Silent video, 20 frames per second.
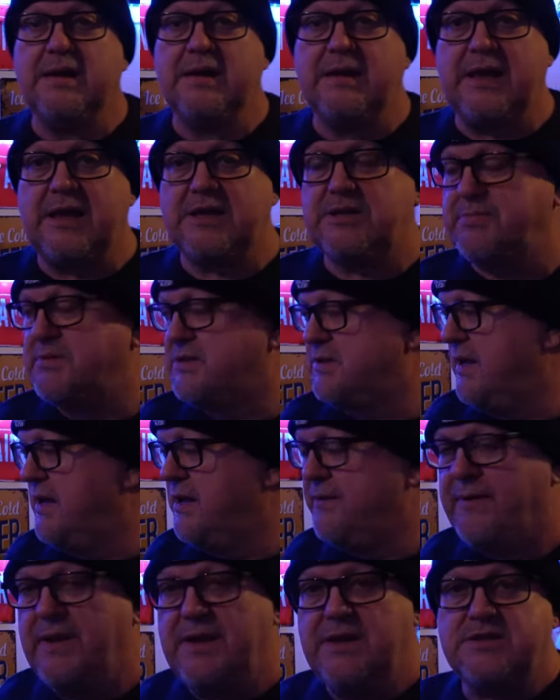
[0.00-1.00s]
Get some
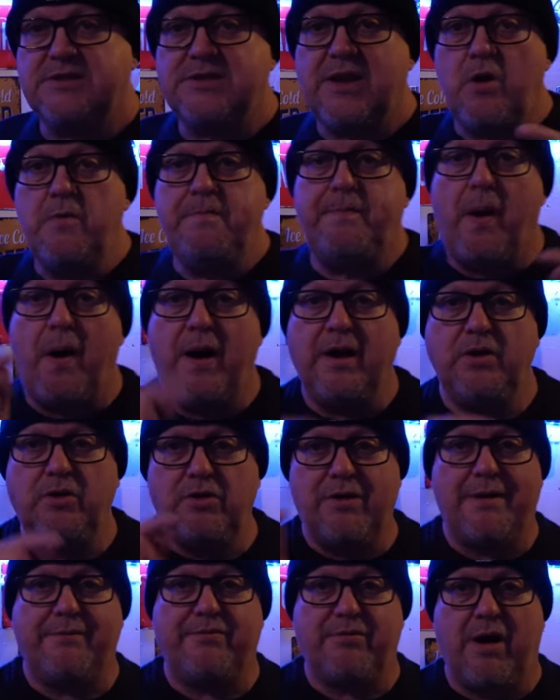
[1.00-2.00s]
TVs. So buy
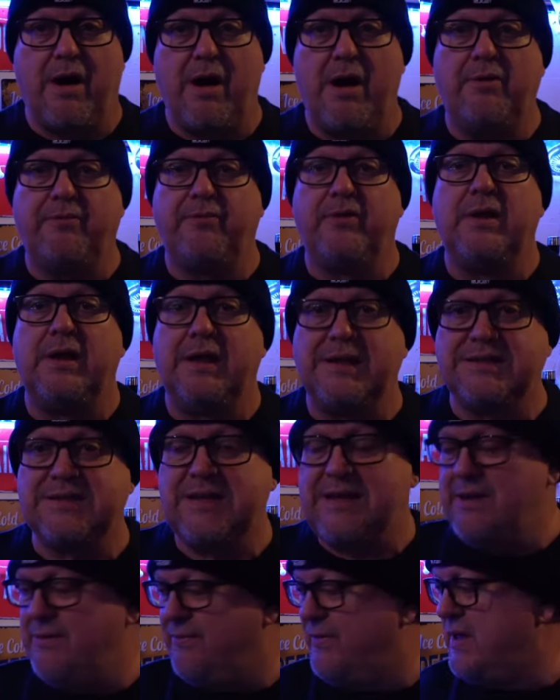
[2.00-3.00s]
your other half a
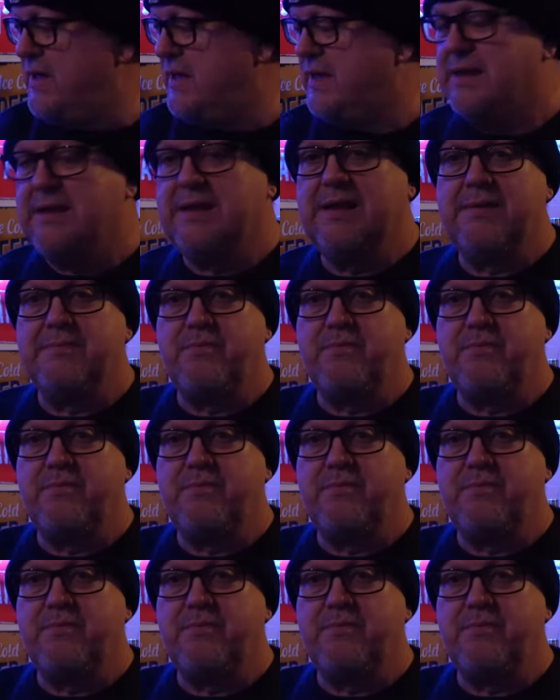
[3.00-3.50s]
TV.